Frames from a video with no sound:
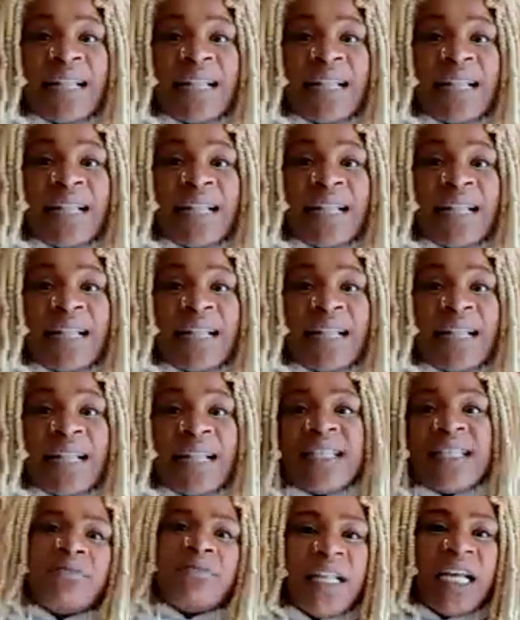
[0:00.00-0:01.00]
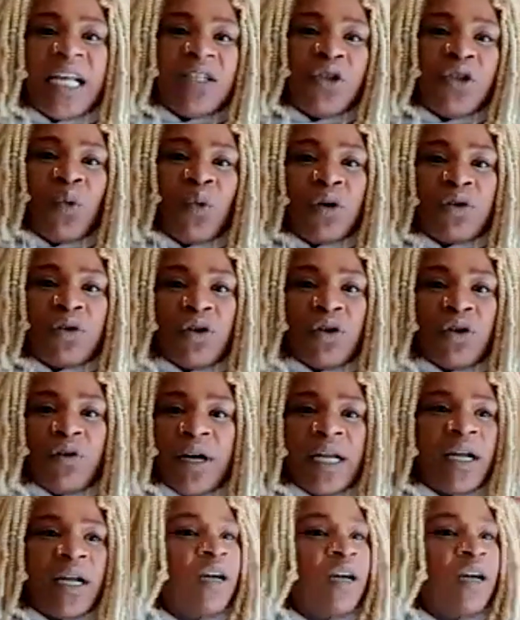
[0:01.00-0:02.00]
to, and then at the same time, obviously
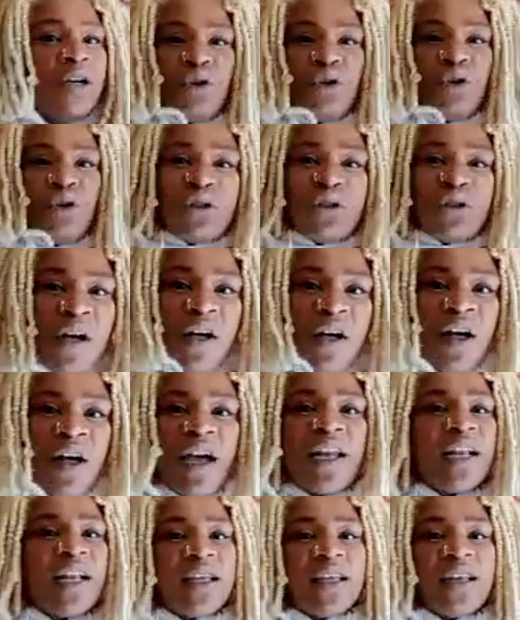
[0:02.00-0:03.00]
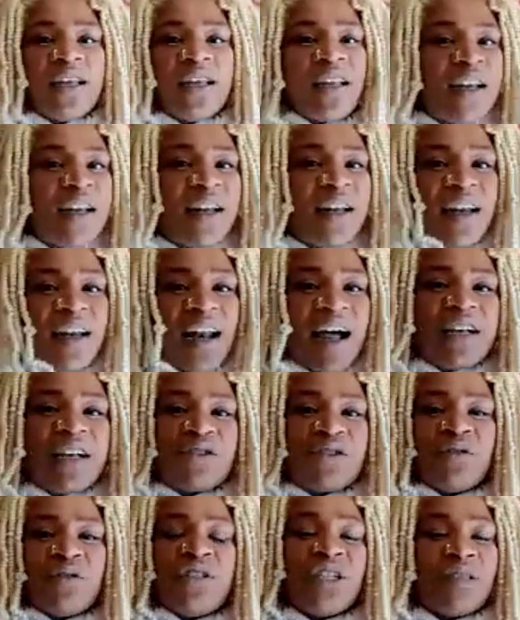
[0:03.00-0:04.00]
everything in the world's going George Floyd and da da da
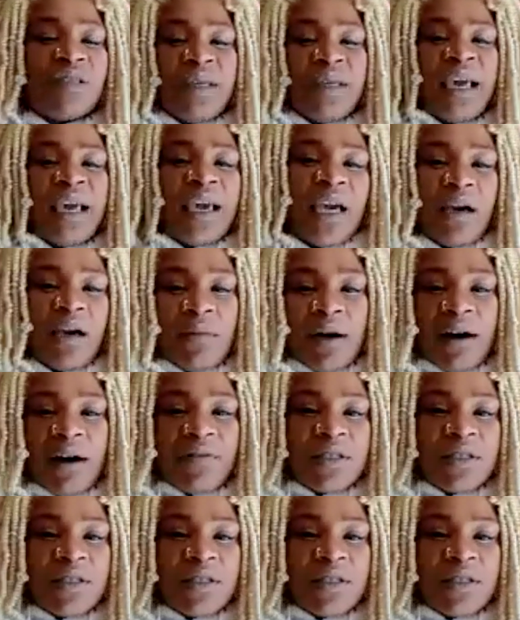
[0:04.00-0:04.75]
da da. So it just became